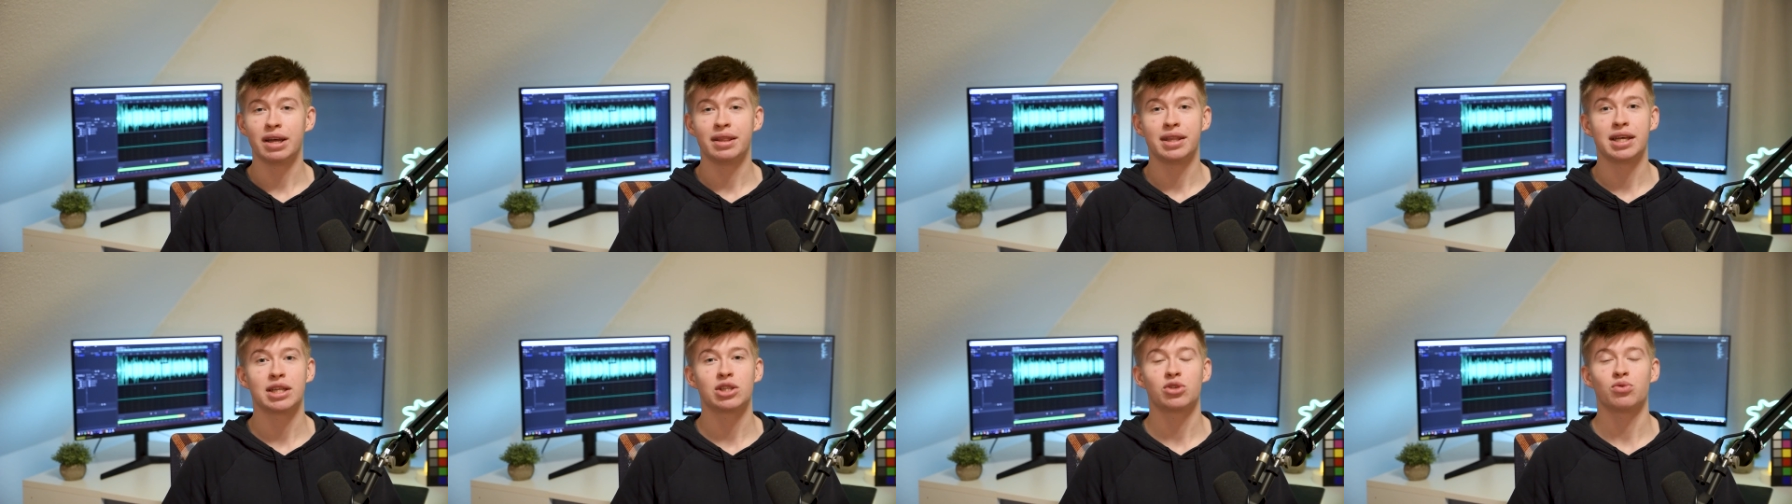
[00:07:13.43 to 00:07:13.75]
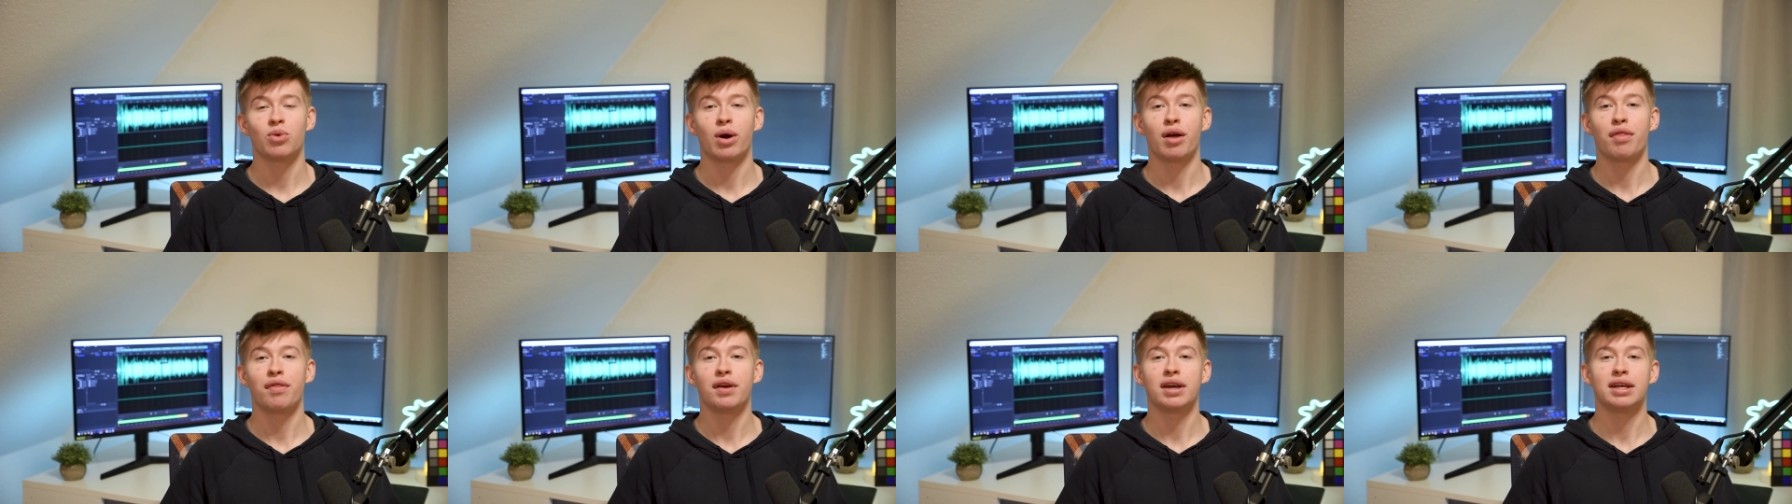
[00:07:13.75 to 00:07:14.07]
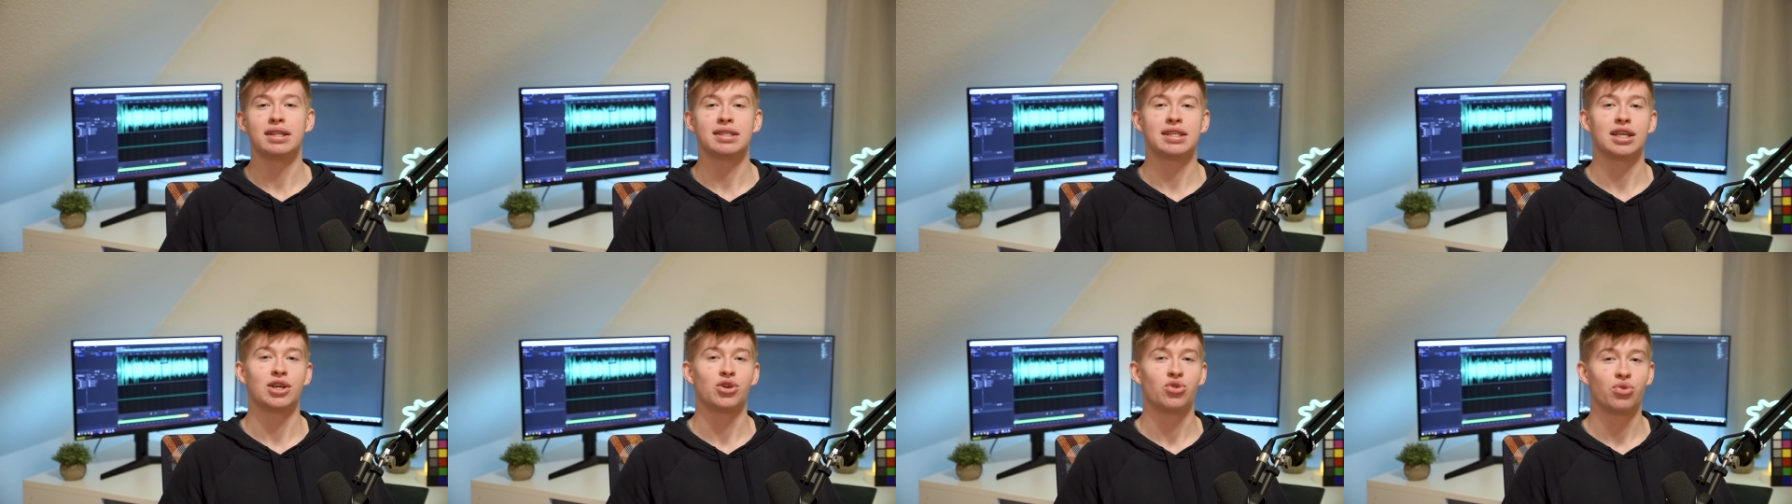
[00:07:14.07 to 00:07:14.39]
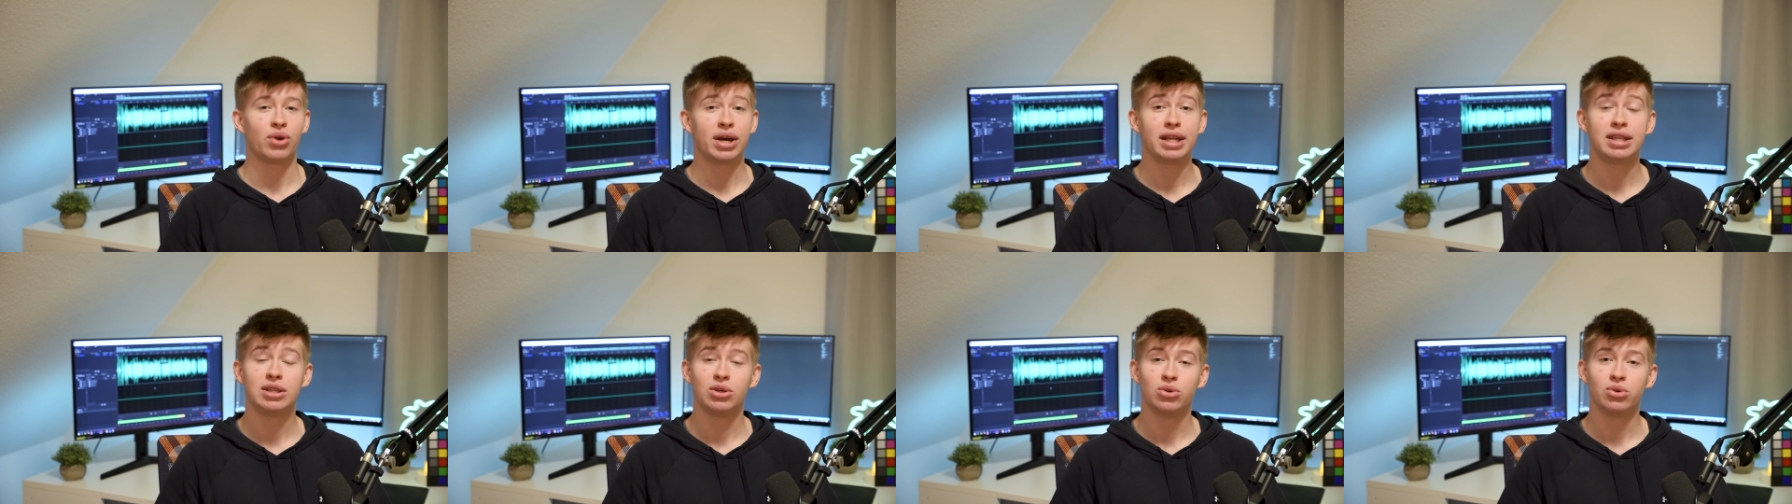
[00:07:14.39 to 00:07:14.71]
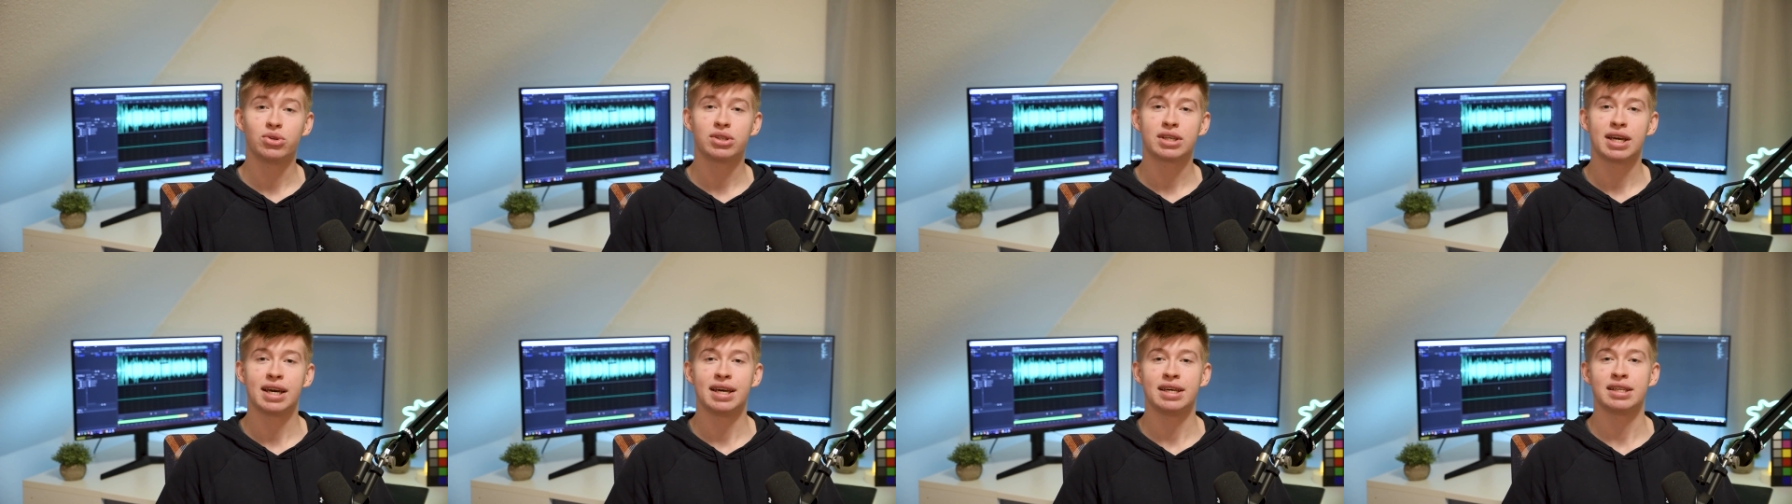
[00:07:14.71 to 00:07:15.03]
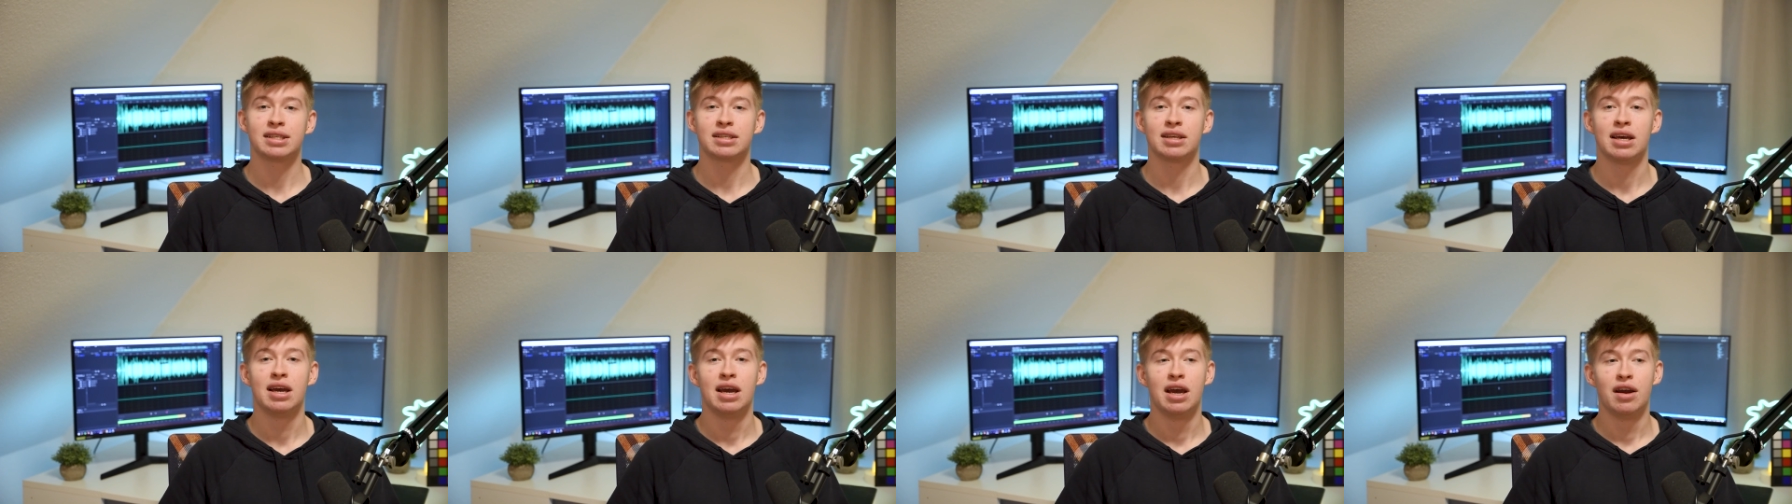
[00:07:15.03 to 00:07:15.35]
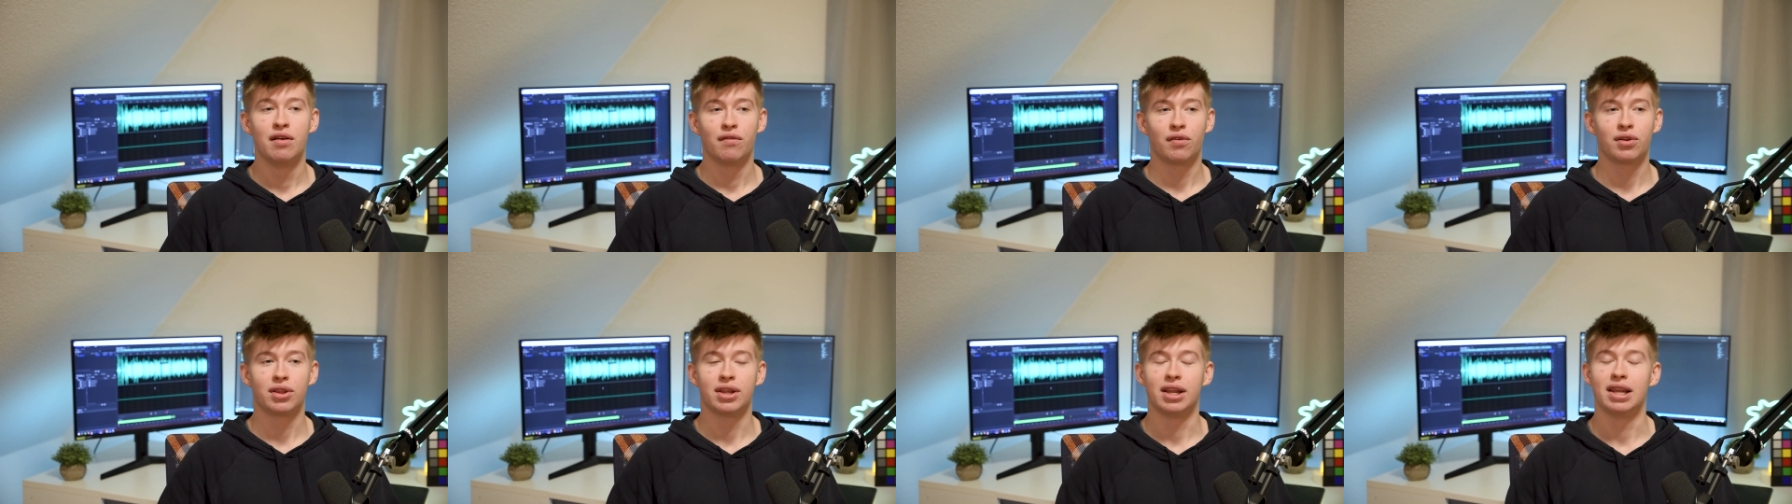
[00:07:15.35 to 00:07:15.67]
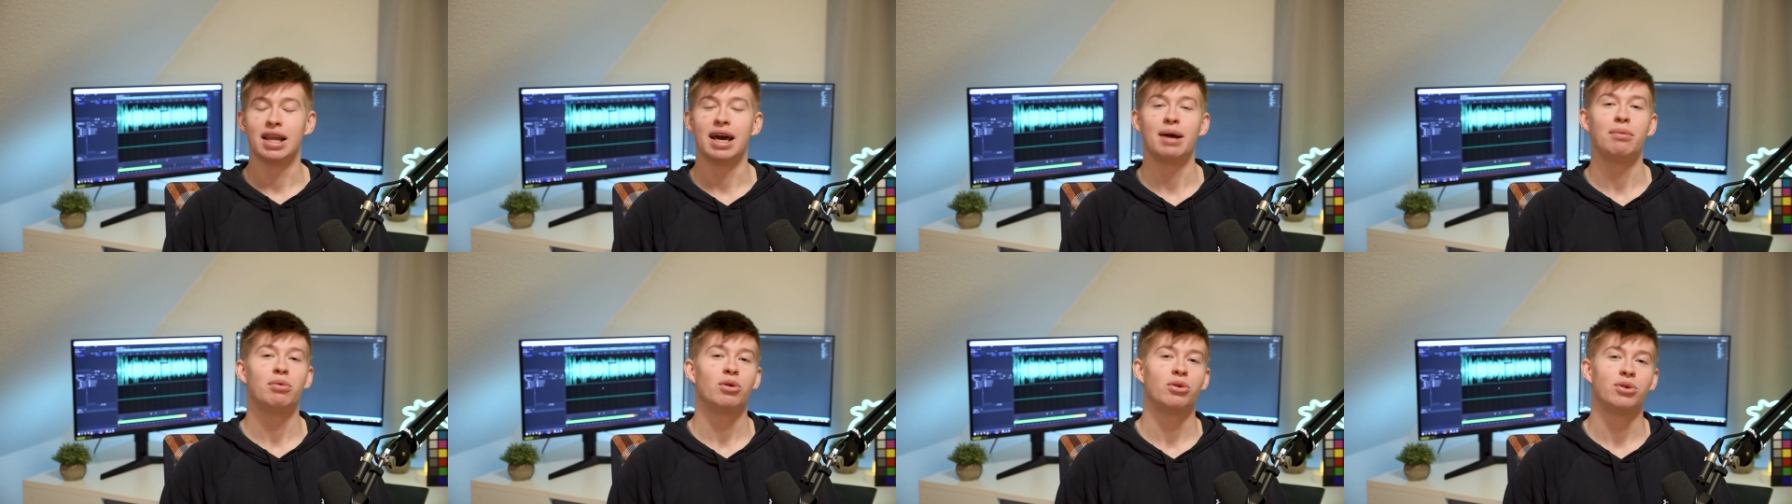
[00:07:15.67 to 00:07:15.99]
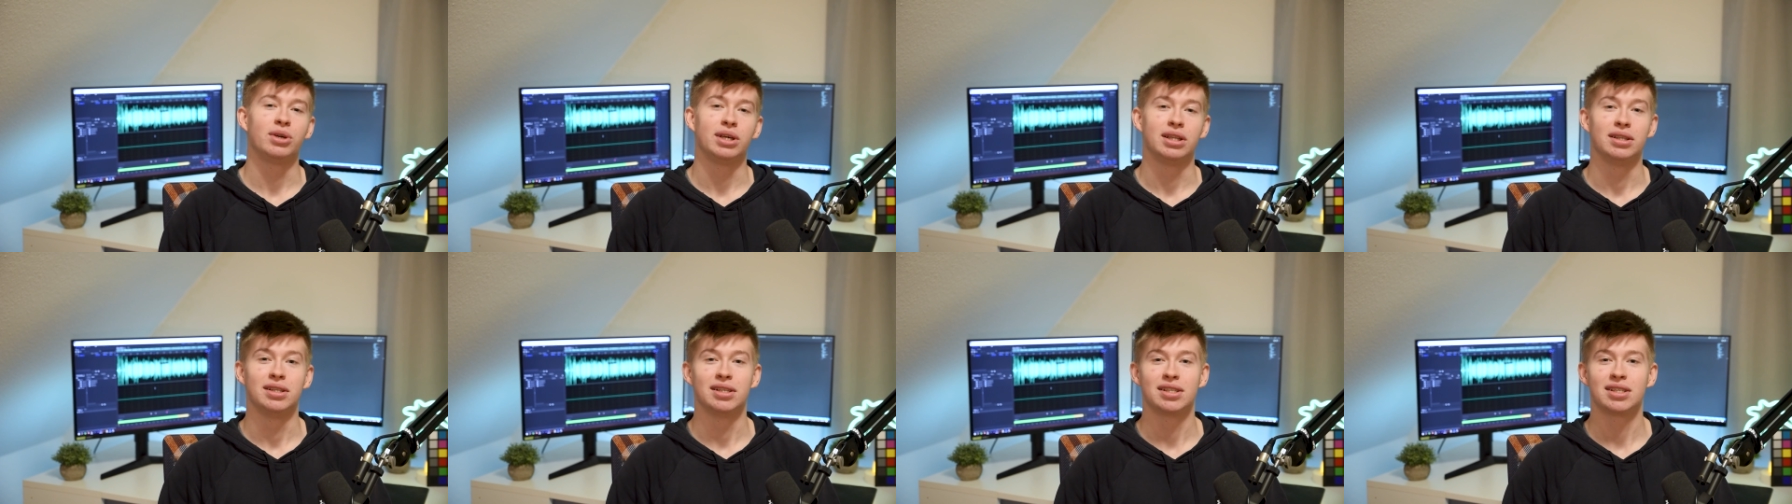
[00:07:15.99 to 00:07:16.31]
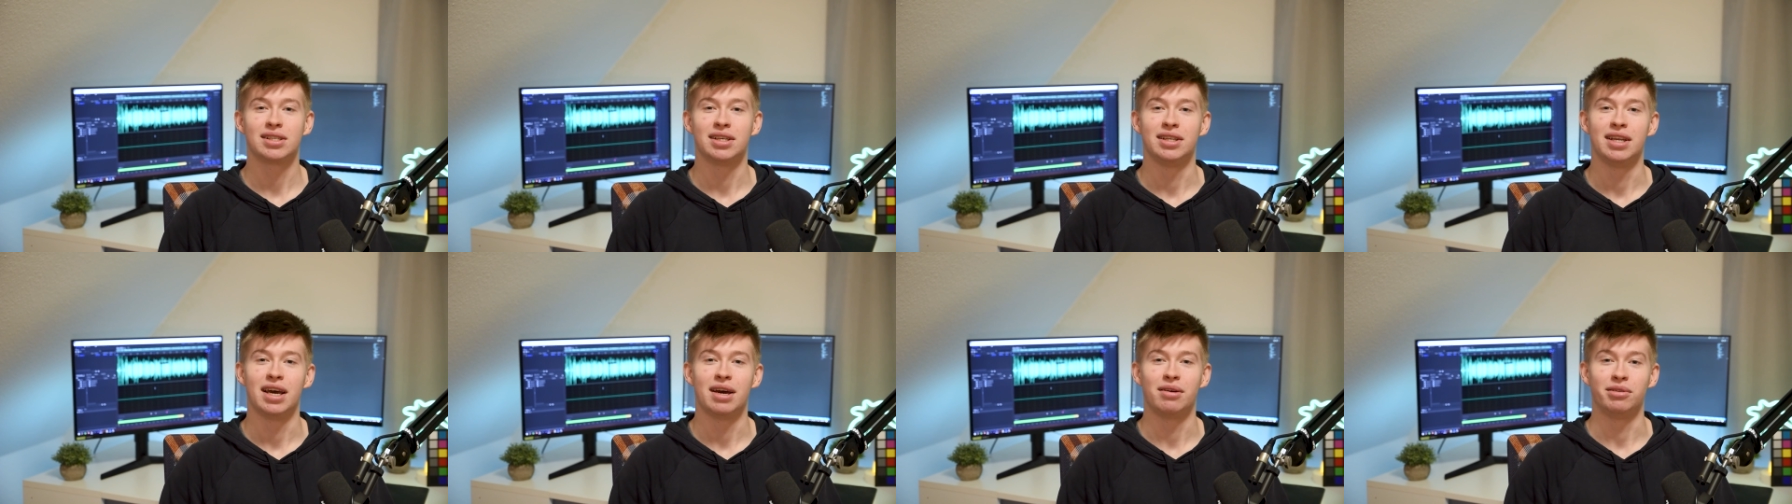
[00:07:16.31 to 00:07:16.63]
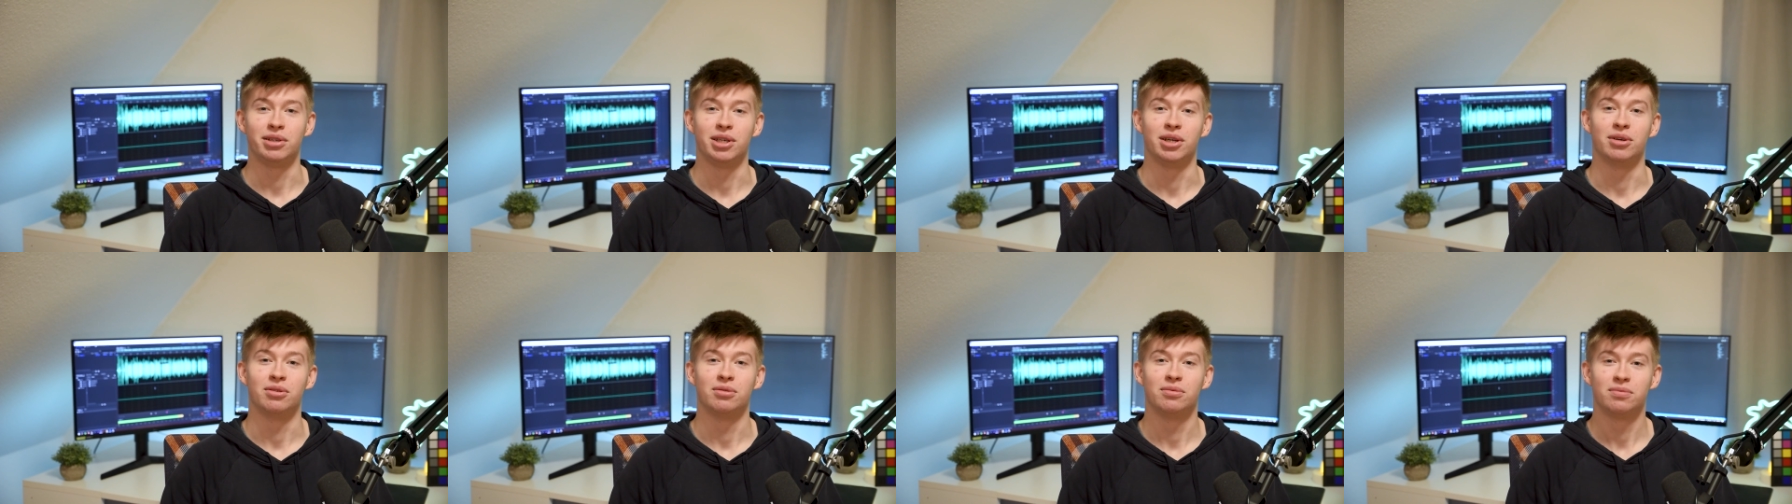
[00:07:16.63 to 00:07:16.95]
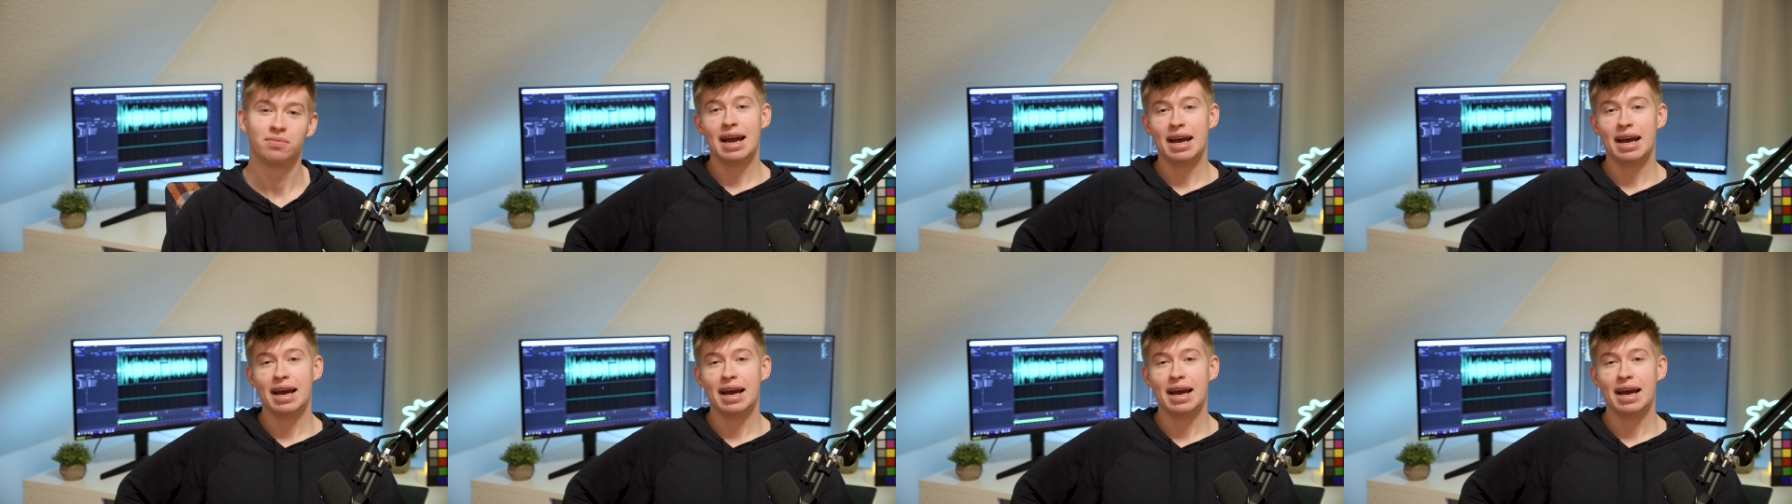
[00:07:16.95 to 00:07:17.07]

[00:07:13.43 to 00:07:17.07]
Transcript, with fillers: and that's why I think it's a great use case for the library in this scenario.